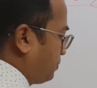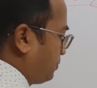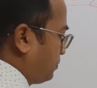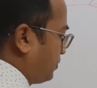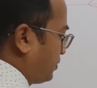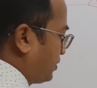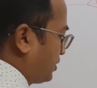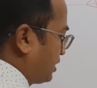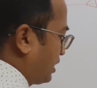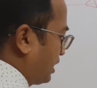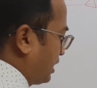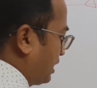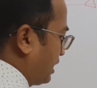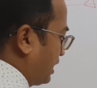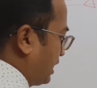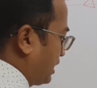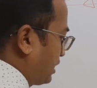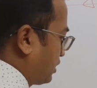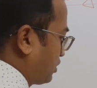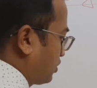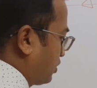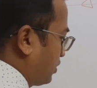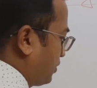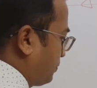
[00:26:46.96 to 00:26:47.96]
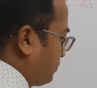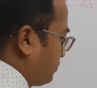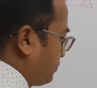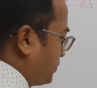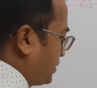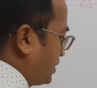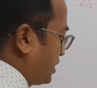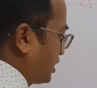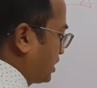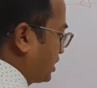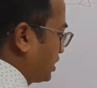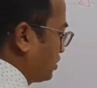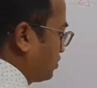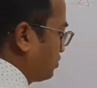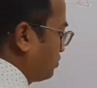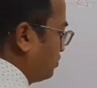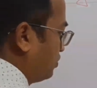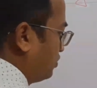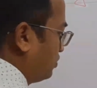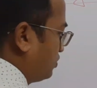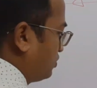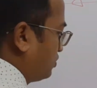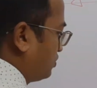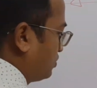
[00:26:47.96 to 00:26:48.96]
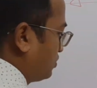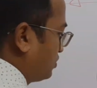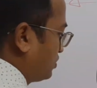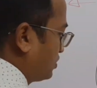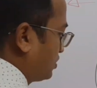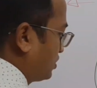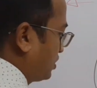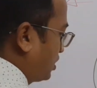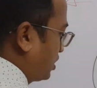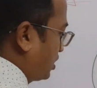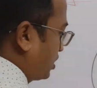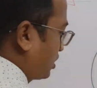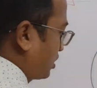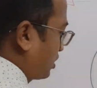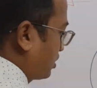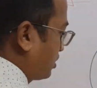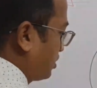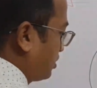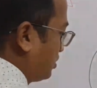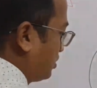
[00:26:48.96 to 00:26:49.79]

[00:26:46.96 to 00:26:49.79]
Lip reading: the length of PQ arc.